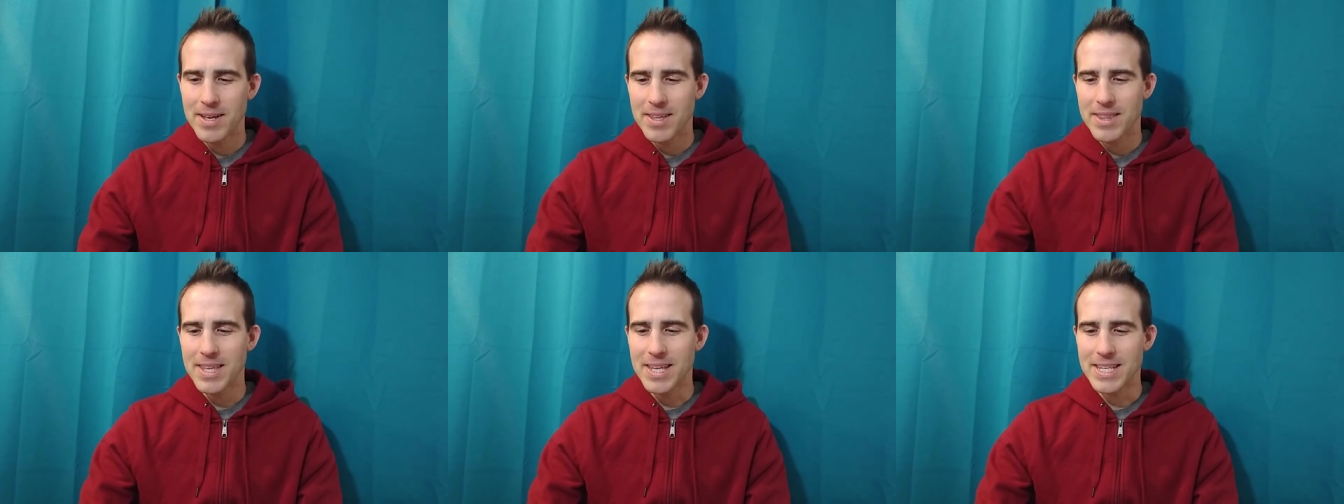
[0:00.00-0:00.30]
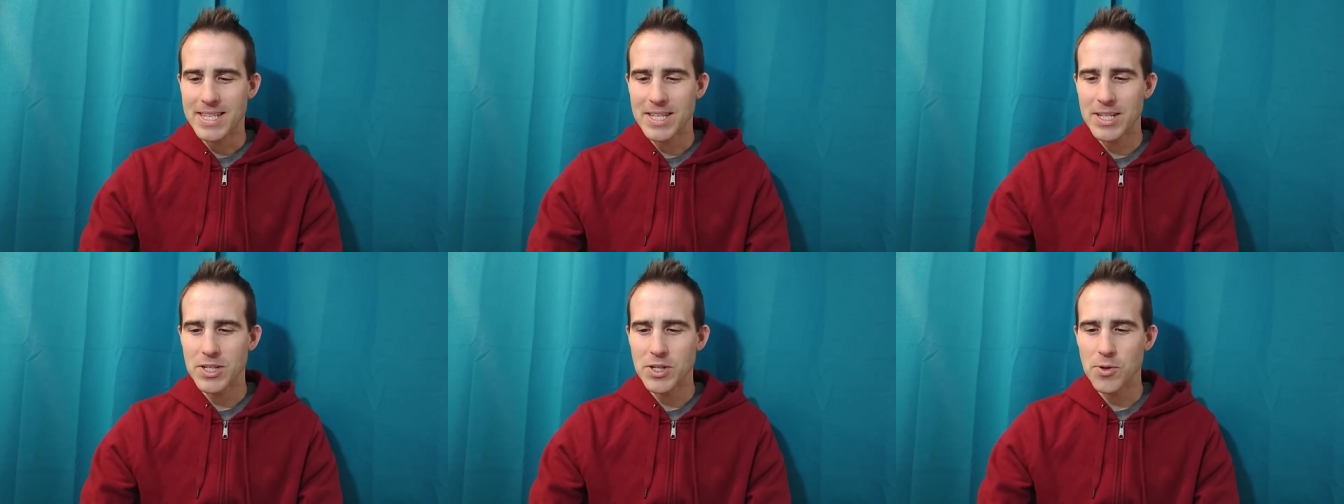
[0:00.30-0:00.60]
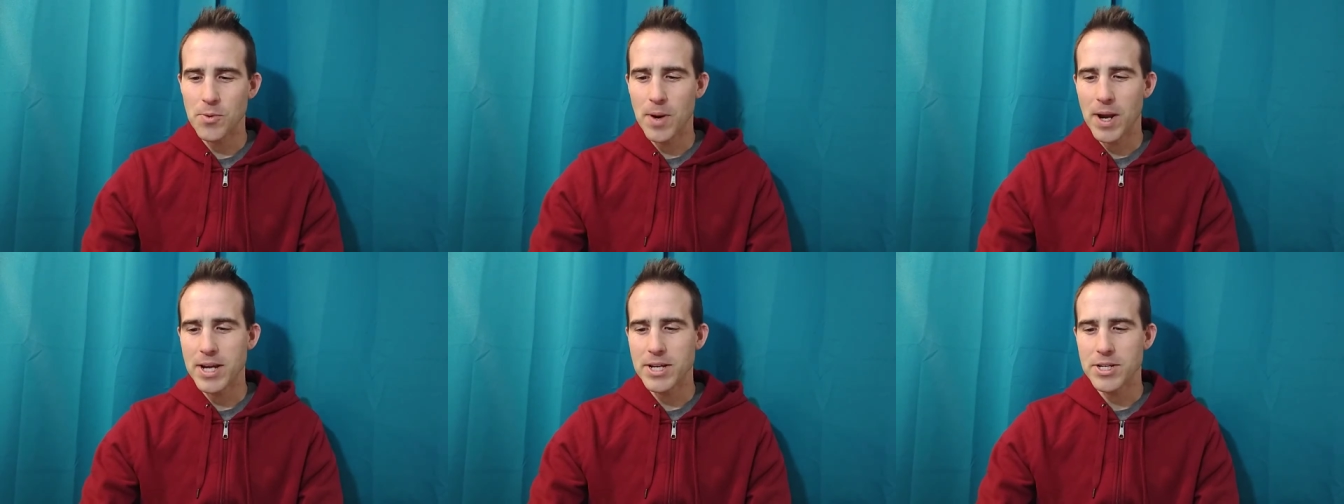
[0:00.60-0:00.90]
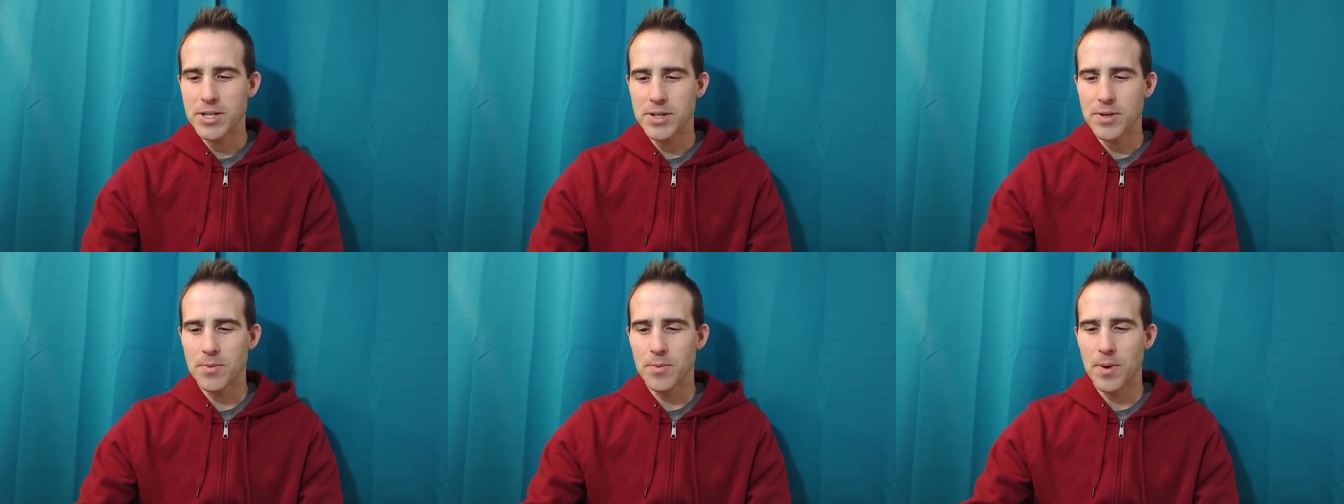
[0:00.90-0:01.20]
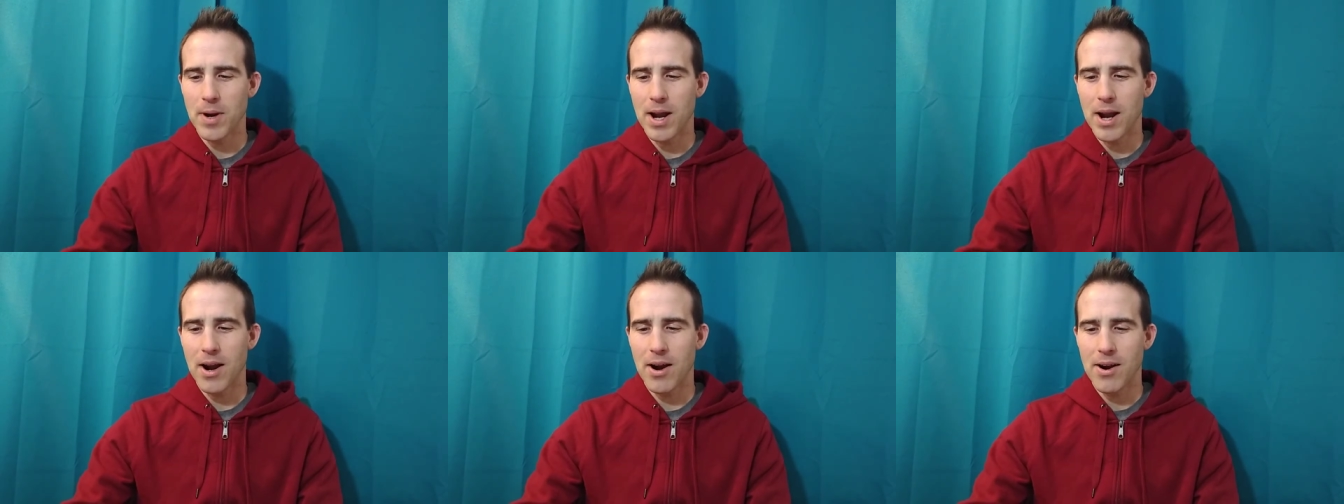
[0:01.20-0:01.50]
this situation
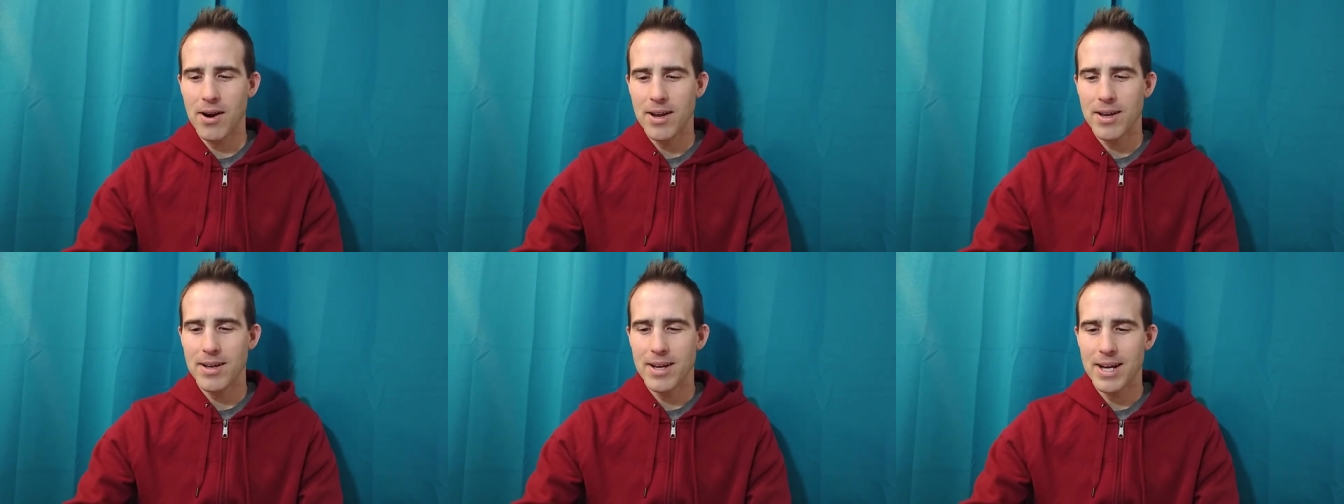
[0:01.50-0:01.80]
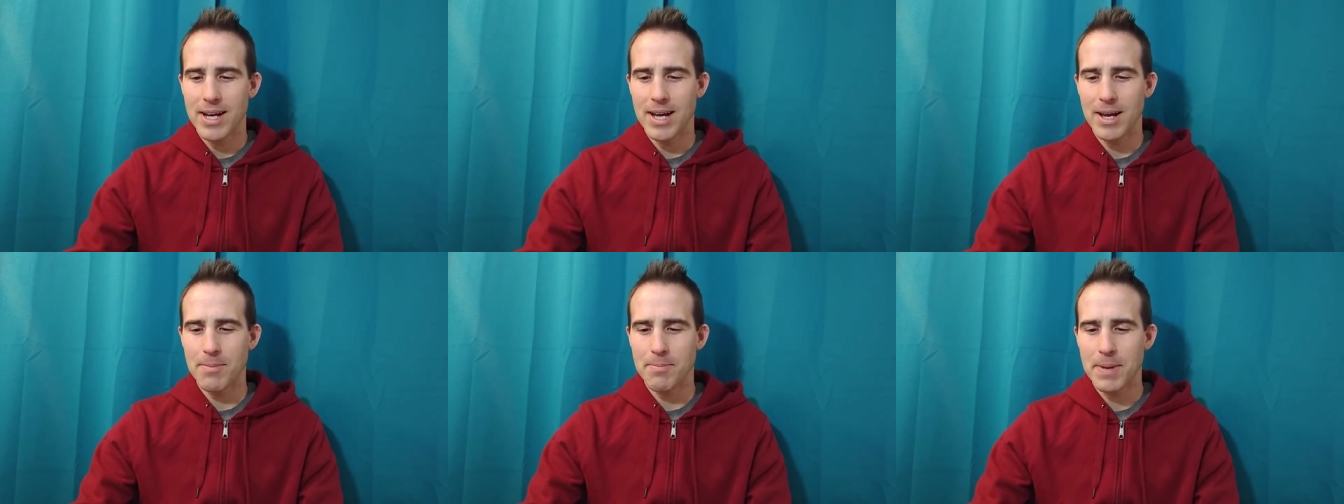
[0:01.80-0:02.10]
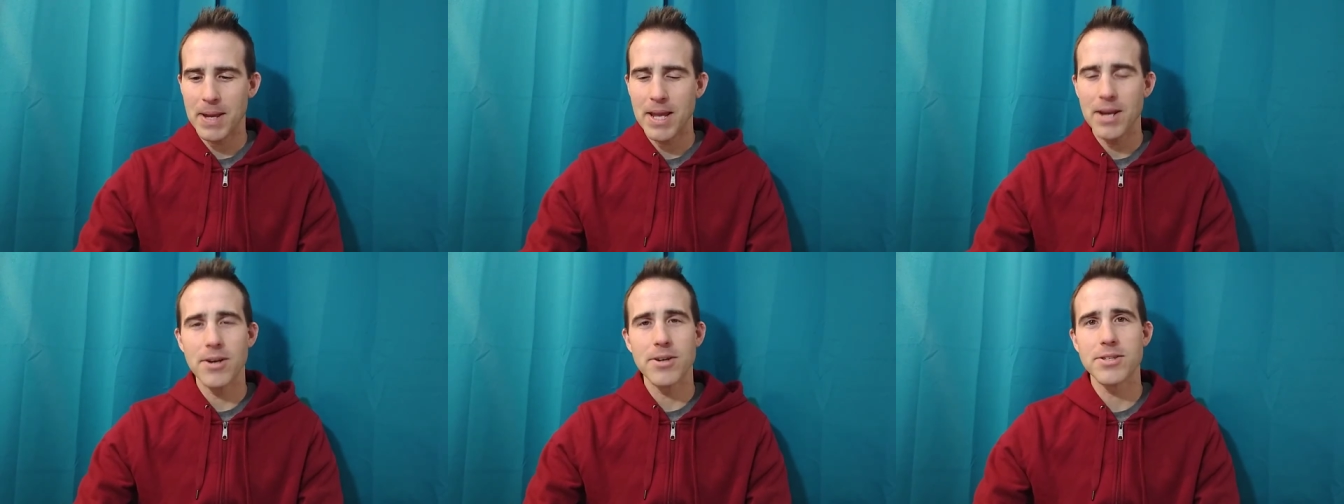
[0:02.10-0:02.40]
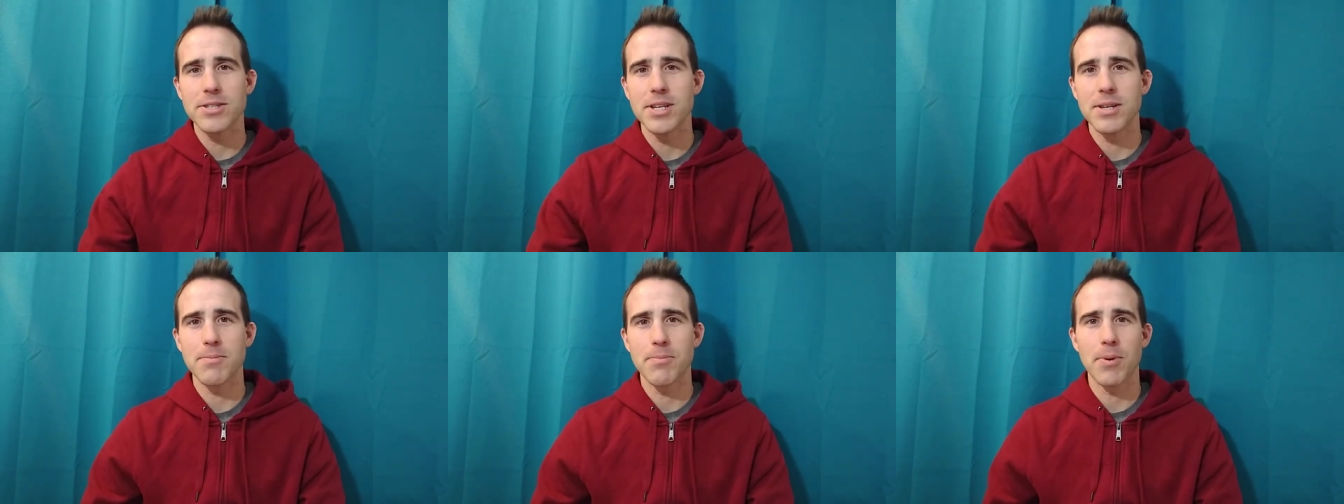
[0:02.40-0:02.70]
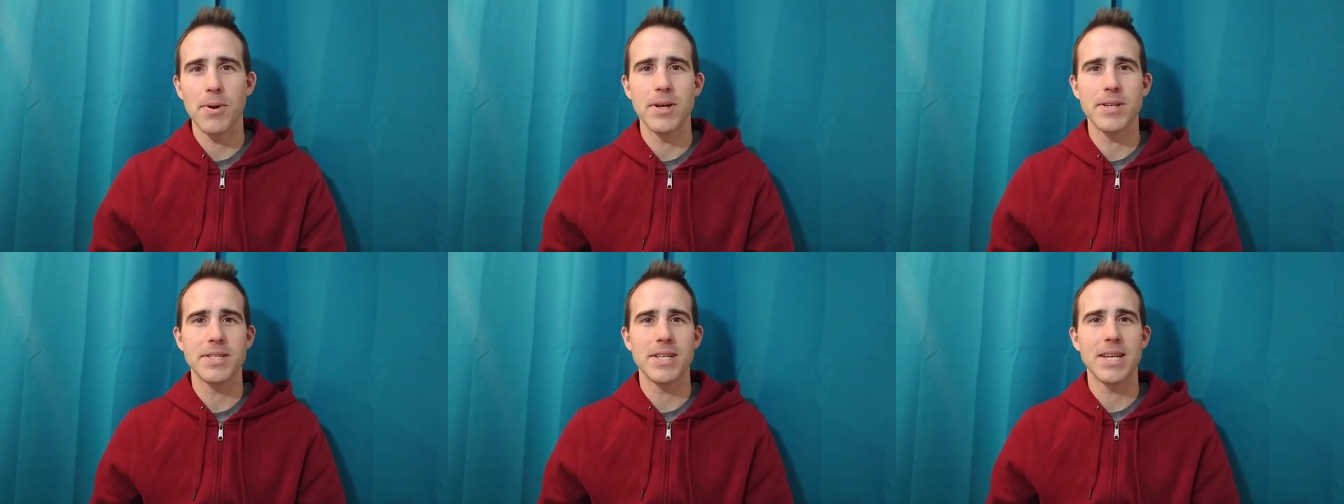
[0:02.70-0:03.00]
where uh, Peter's in
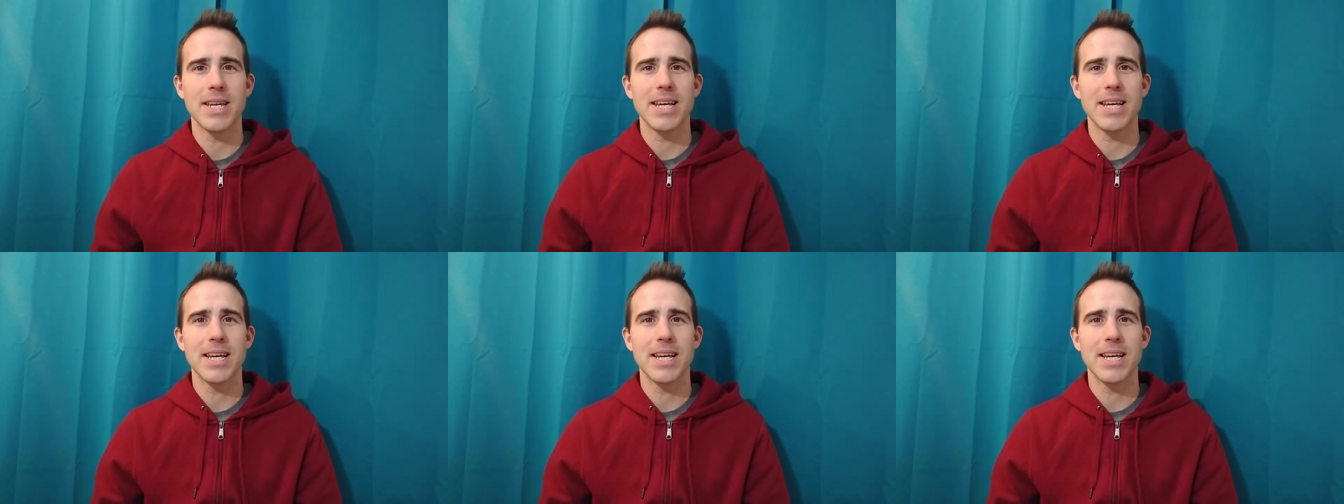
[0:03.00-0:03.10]
prison.